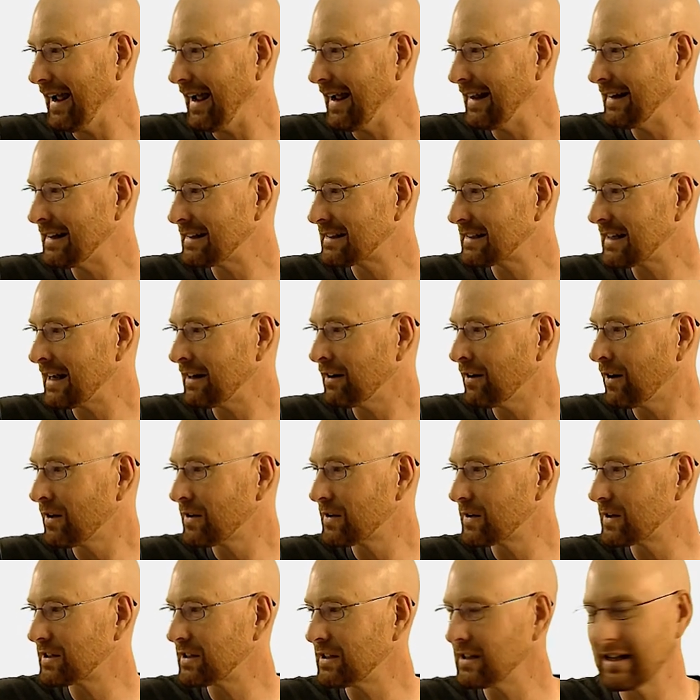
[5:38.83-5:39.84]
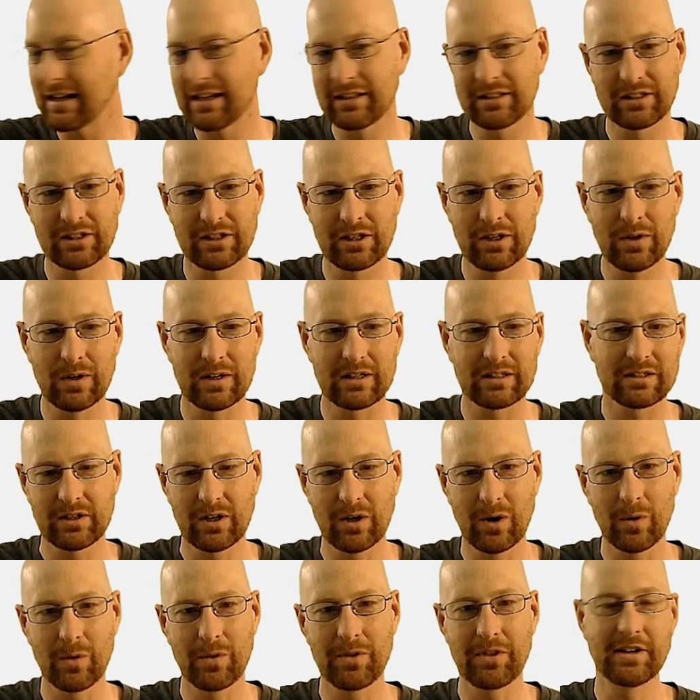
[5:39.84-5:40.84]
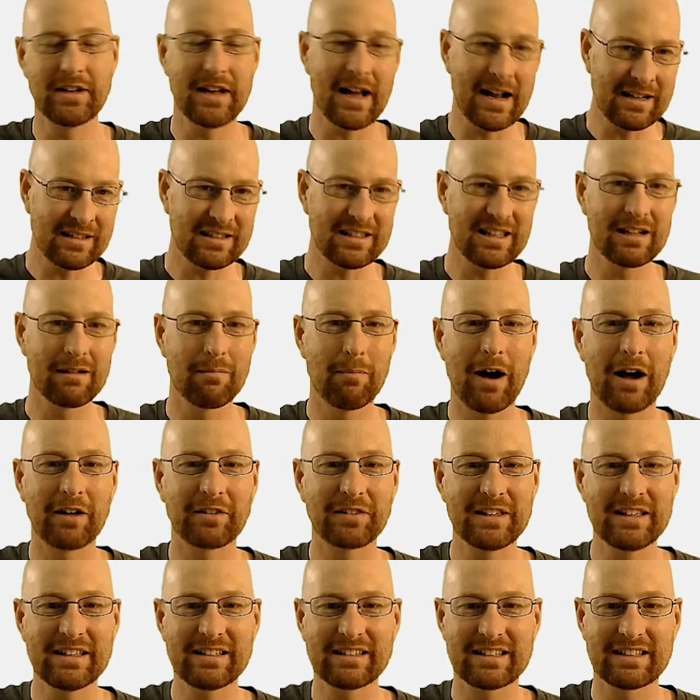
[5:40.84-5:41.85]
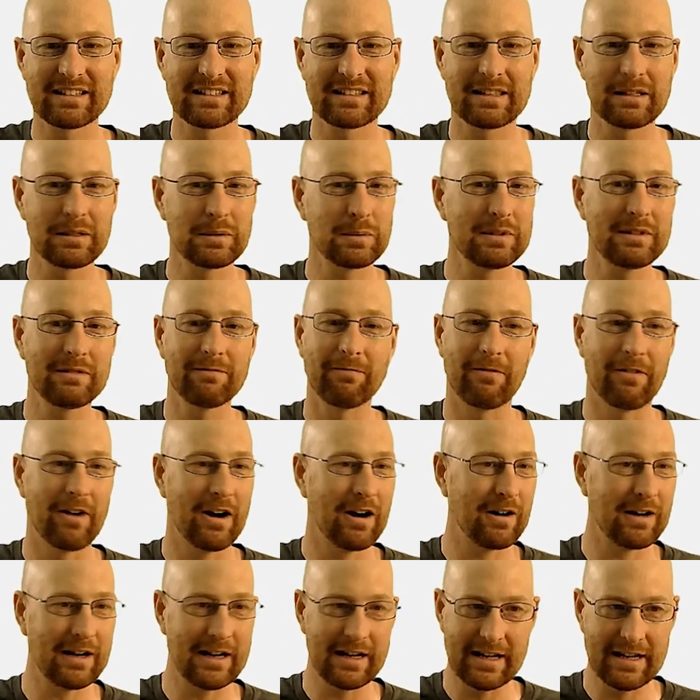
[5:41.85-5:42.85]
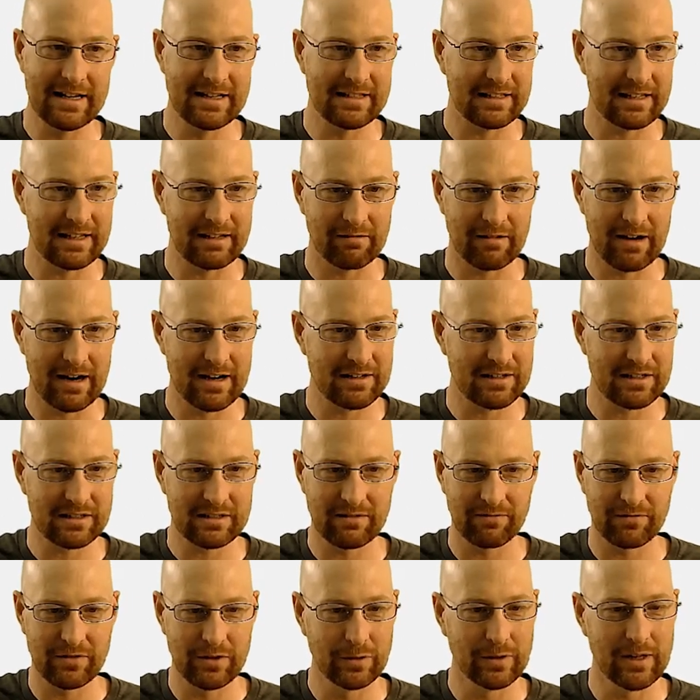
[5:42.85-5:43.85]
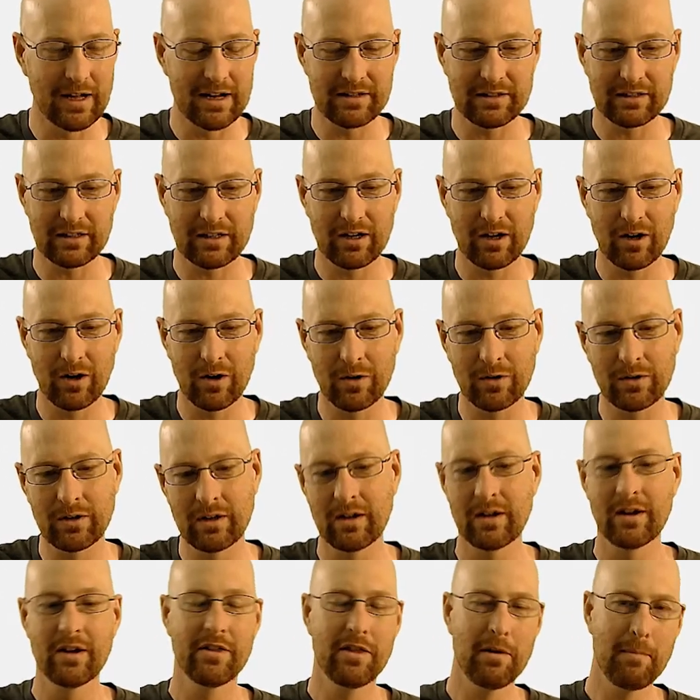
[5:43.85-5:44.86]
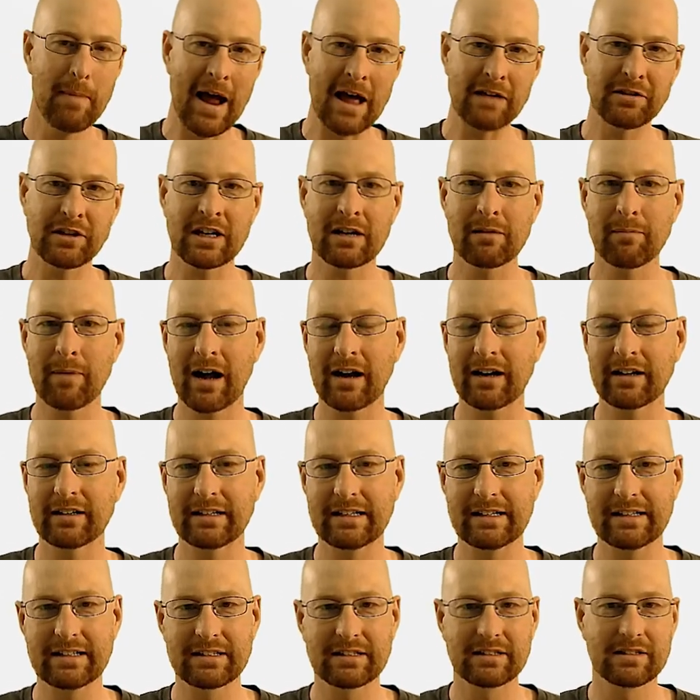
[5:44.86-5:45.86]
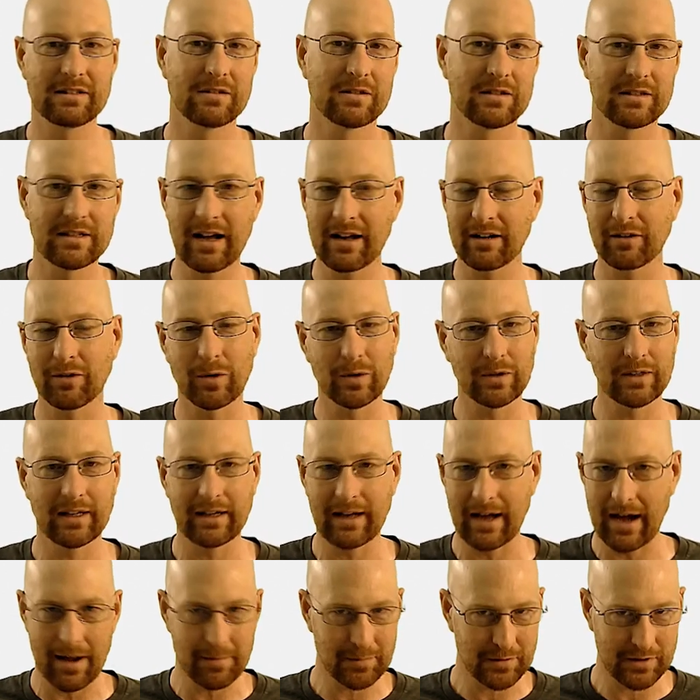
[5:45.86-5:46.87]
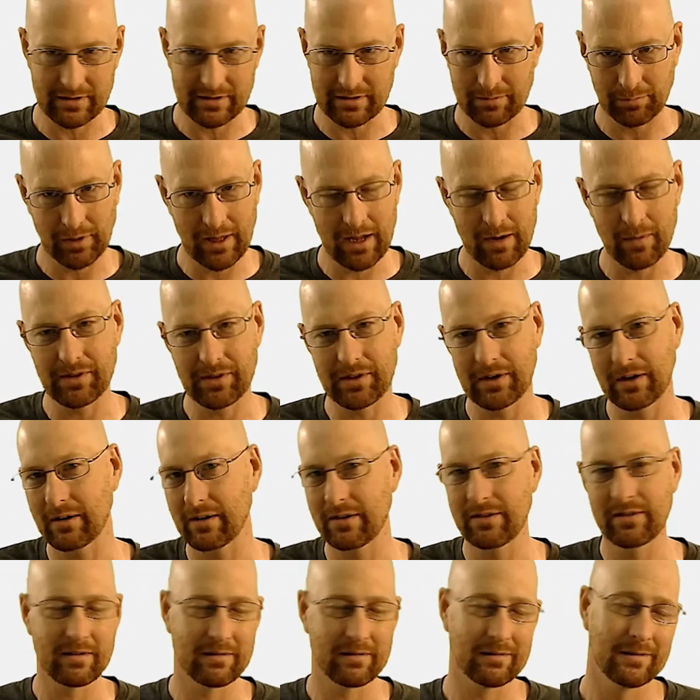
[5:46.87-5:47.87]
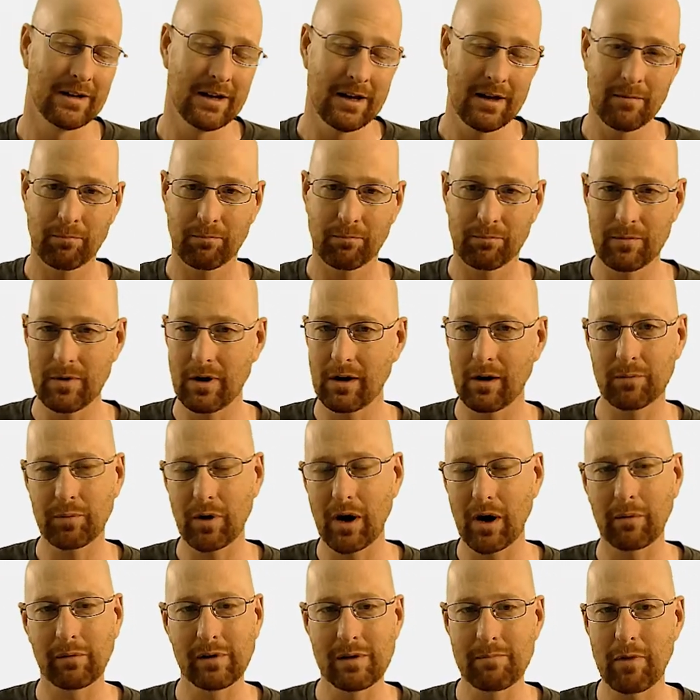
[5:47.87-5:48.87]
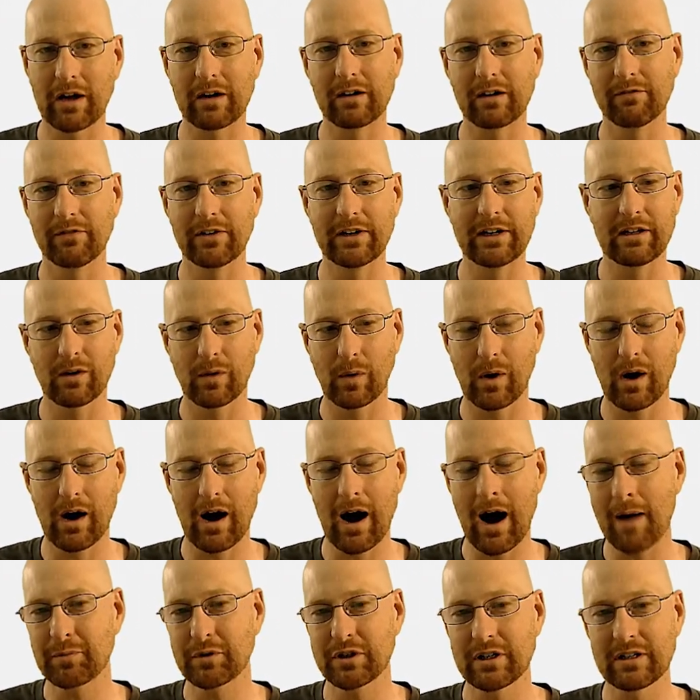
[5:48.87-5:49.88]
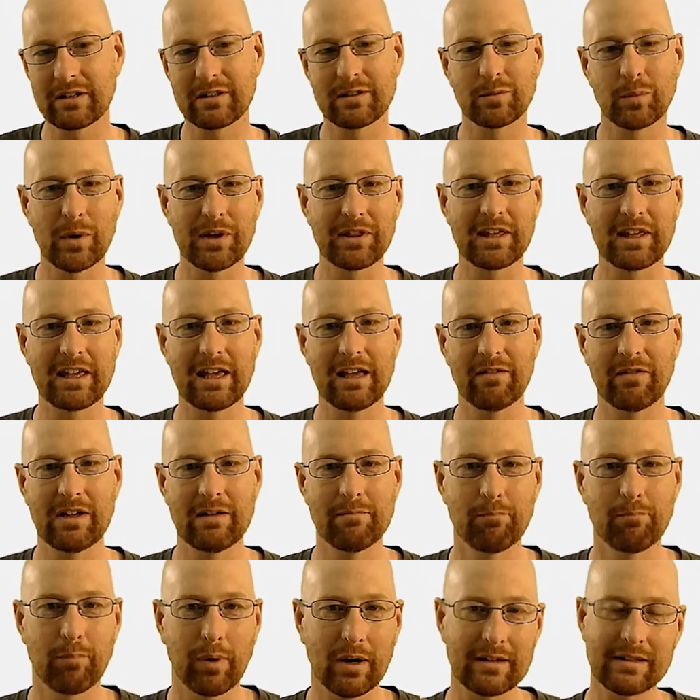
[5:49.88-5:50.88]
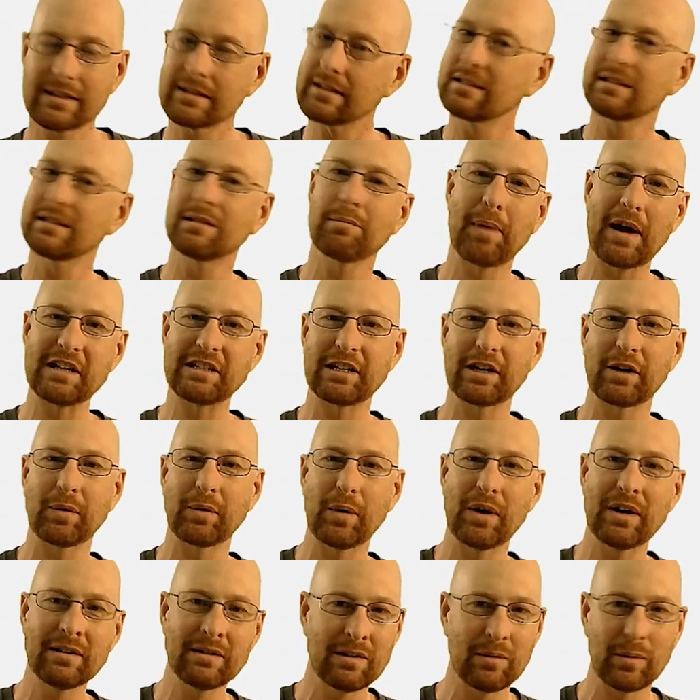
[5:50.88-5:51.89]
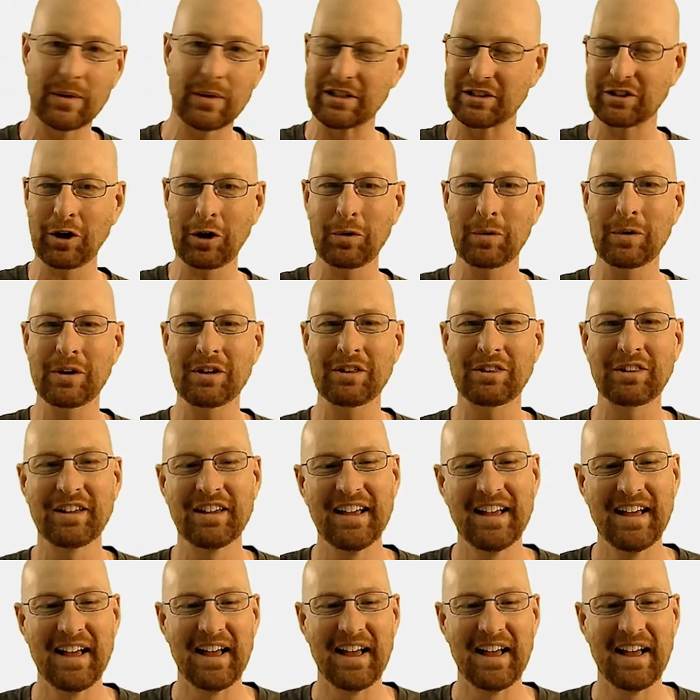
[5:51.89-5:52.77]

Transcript: And that's kind of all there is to it. So the nice thing about this is this was very easy, right? It's just a few lines of code. The bad thing about it is there's not a whole lot of options to play with here. And there are probably better video options with Kivy, but this is the basic one that we start with.